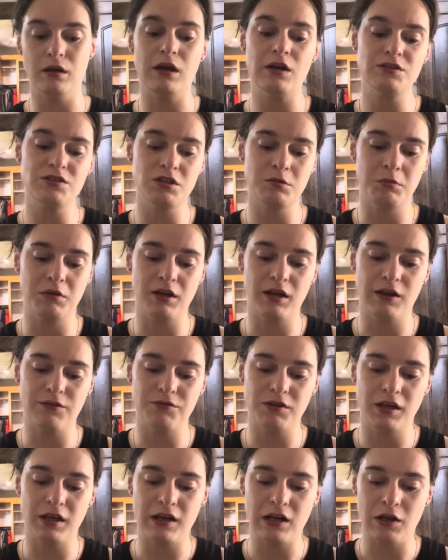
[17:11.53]
Also, I'm going to have
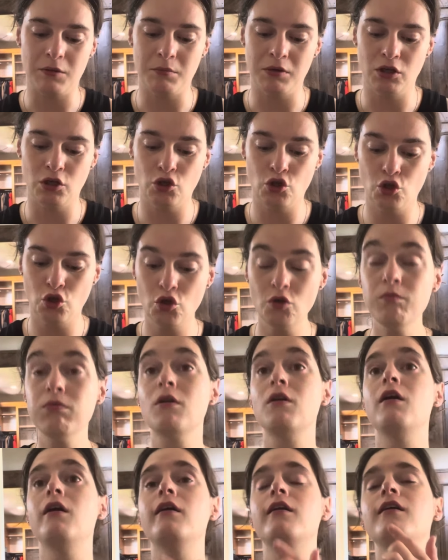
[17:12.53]
to get out my new
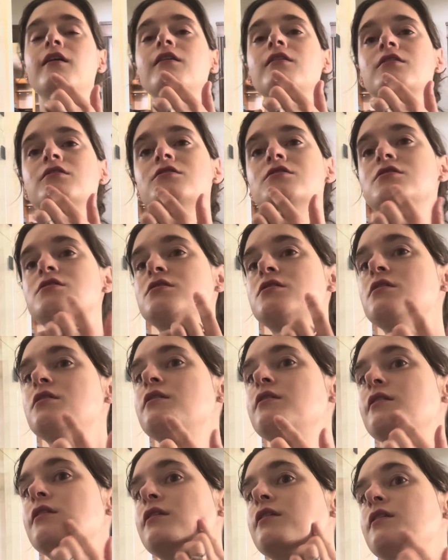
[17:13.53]
products
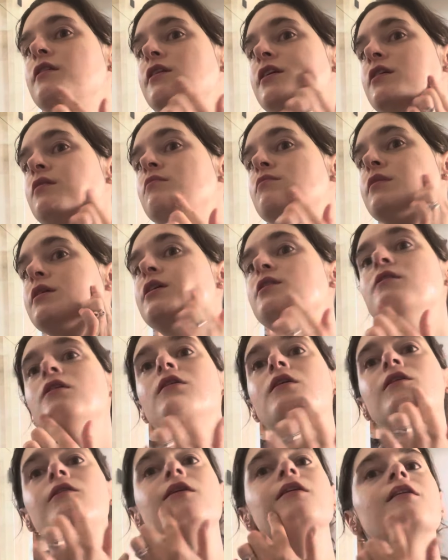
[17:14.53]
that are in my
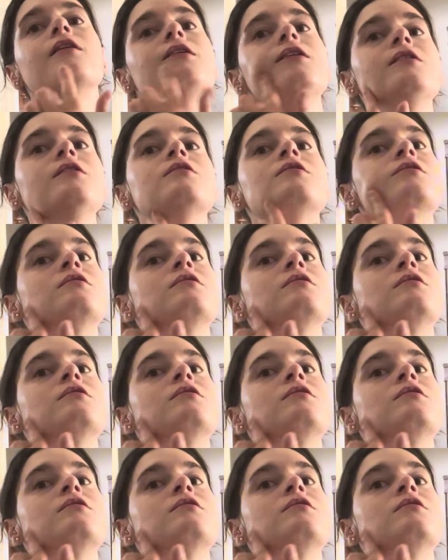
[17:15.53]
car